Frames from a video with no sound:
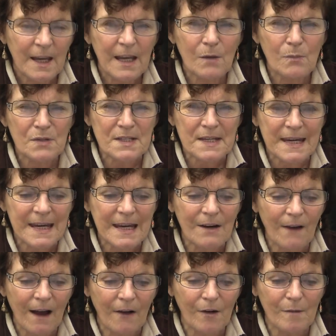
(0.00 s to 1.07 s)
It was
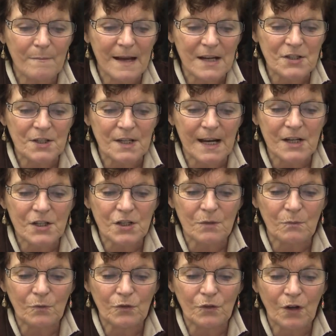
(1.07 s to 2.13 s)
here our
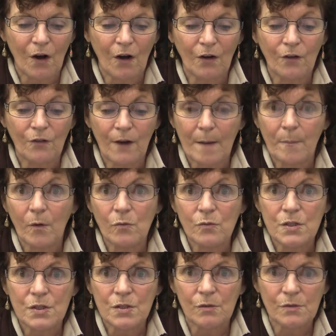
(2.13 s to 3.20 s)
imagination would conjure up all
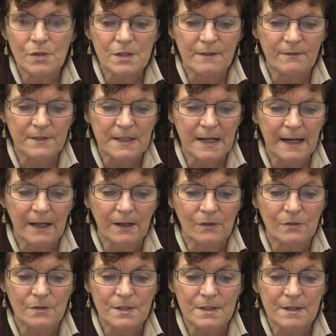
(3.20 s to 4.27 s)
sorts of
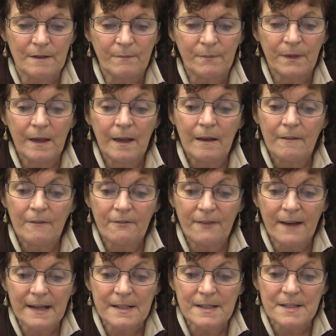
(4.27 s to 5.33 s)
tales.
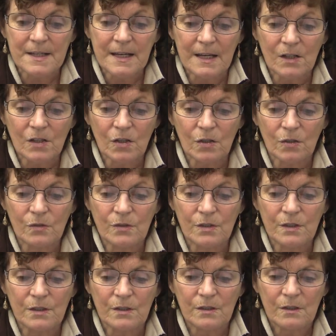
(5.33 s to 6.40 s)
Fantasy
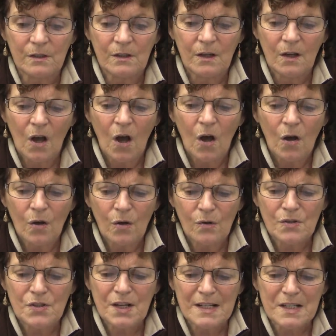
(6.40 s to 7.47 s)
included.
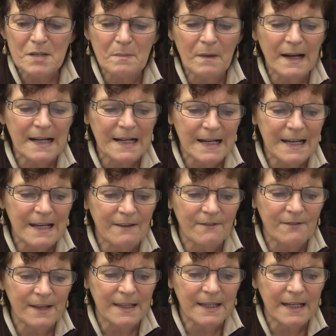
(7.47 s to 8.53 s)
Who just might
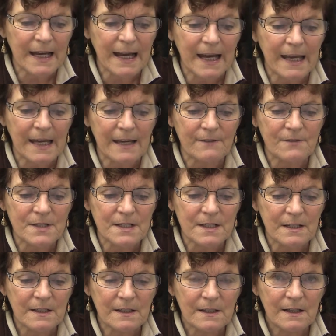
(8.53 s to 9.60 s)
live in the caves?
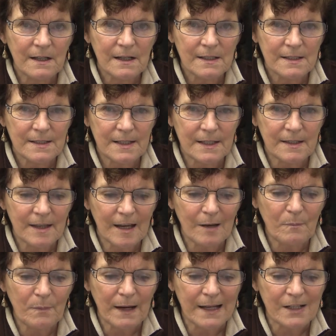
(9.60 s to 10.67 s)
Did they
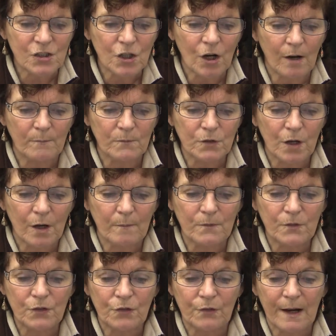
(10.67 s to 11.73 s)
play
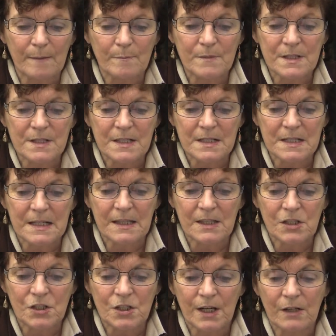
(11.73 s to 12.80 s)
tom-tom drums as in
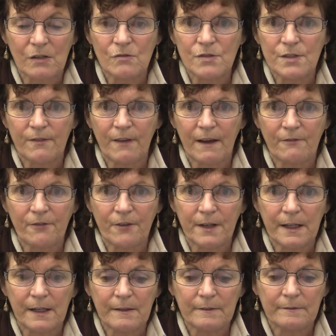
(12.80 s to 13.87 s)
the jungles of
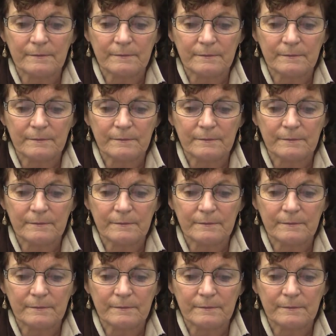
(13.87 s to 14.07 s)
Africa?